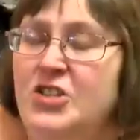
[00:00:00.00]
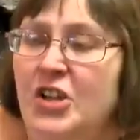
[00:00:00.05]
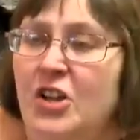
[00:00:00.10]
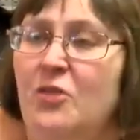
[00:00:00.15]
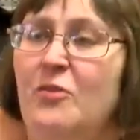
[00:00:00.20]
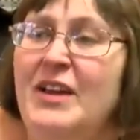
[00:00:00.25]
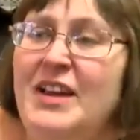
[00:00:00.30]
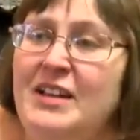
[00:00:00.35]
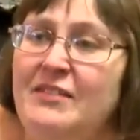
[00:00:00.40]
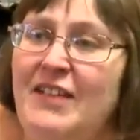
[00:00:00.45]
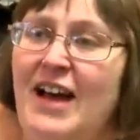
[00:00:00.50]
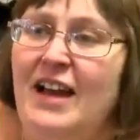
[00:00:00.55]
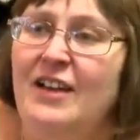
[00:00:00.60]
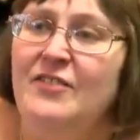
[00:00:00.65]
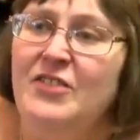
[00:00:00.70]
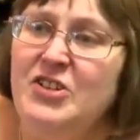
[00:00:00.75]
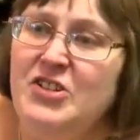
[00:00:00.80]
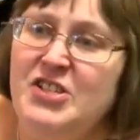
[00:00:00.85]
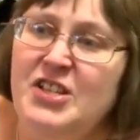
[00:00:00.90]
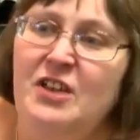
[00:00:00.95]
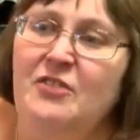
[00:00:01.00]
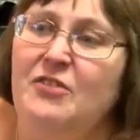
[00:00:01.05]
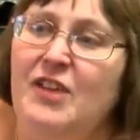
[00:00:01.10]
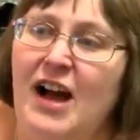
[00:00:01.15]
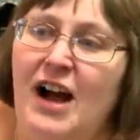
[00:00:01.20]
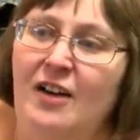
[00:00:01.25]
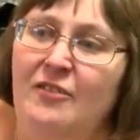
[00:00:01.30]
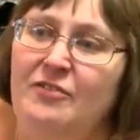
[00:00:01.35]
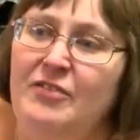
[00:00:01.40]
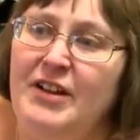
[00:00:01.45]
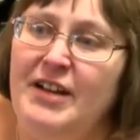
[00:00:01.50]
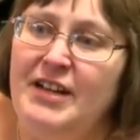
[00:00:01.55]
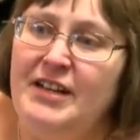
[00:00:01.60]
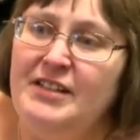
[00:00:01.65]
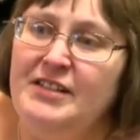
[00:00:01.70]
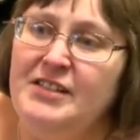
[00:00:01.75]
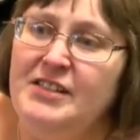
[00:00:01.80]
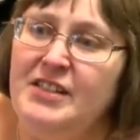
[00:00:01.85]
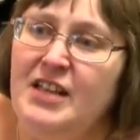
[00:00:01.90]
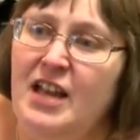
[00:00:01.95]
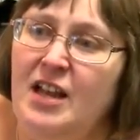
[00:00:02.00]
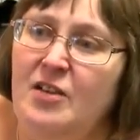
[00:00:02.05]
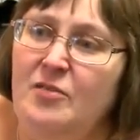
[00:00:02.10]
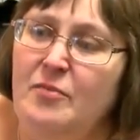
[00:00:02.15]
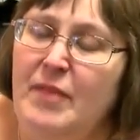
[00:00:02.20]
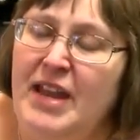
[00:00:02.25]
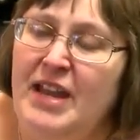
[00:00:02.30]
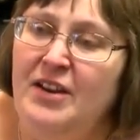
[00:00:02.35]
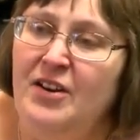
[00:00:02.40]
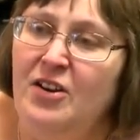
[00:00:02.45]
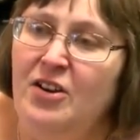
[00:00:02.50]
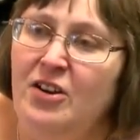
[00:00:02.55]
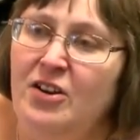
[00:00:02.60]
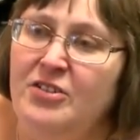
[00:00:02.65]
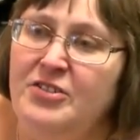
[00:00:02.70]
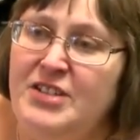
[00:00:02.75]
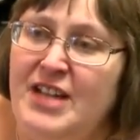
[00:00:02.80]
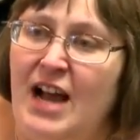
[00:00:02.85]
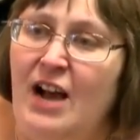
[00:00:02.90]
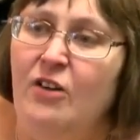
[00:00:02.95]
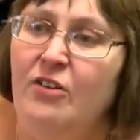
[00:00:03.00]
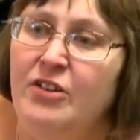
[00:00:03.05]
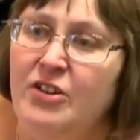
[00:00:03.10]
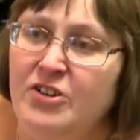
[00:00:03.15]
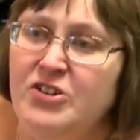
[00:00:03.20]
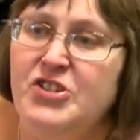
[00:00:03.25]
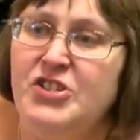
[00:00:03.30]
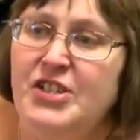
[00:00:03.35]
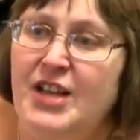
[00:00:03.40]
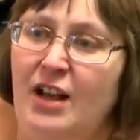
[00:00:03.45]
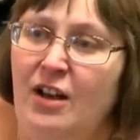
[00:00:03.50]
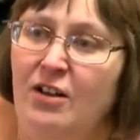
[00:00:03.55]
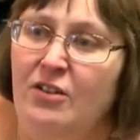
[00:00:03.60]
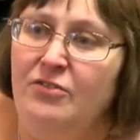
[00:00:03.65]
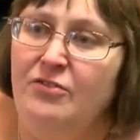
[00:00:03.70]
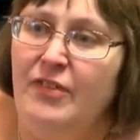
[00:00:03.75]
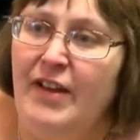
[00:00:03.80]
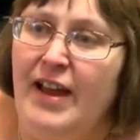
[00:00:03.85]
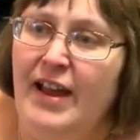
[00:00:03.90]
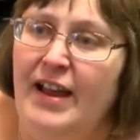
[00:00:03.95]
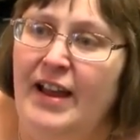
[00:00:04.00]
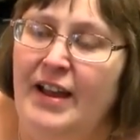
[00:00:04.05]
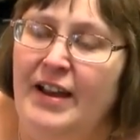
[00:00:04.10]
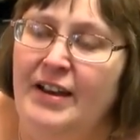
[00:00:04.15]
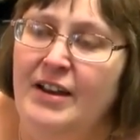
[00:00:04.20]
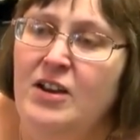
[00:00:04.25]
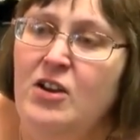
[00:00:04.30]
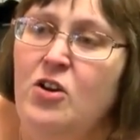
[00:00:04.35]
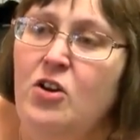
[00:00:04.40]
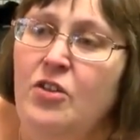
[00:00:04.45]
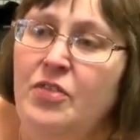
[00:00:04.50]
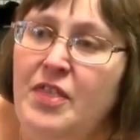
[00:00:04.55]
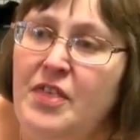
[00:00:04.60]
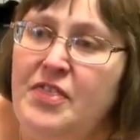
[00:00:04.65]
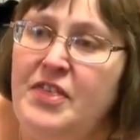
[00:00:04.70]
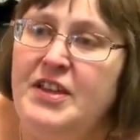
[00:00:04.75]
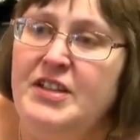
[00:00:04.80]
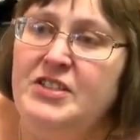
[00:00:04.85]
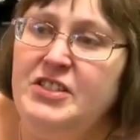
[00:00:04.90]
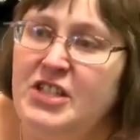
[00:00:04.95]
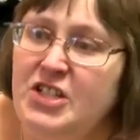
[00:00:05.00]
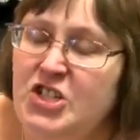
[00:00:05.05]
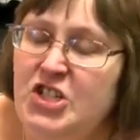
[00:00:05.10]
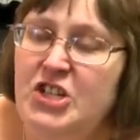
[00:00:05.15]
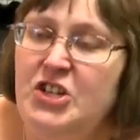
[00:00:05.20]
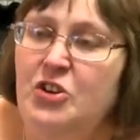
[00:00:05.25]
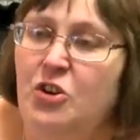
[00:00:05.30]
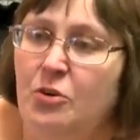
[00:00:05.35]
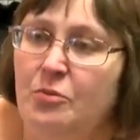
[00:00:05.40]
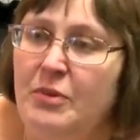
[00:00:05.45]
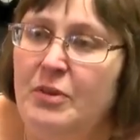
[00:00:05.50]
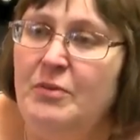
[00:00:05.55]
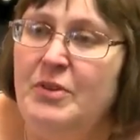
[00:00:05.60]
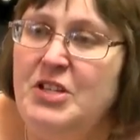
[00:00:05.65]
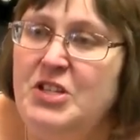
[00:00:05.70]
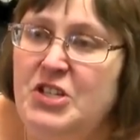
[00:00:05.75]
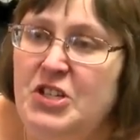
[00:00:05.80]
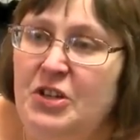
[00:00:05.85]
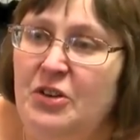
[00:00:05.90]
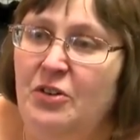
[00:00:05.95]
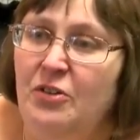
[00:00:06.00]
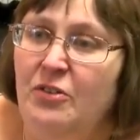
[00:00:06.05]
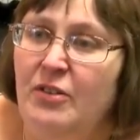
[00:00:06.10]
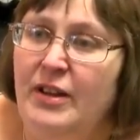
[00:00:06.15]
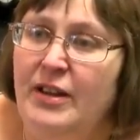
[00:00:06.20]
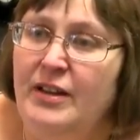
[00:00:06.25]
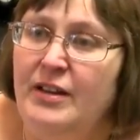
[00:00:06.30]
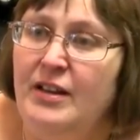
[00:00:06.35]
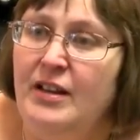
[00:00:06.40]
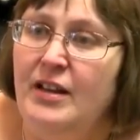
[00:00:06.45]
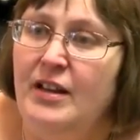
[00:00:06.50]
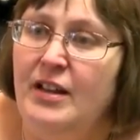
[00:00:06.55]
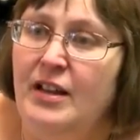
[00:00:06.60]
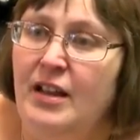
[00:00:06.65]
took away a lot of her self-confidence and made her doubt herself and the things that she normally would do. And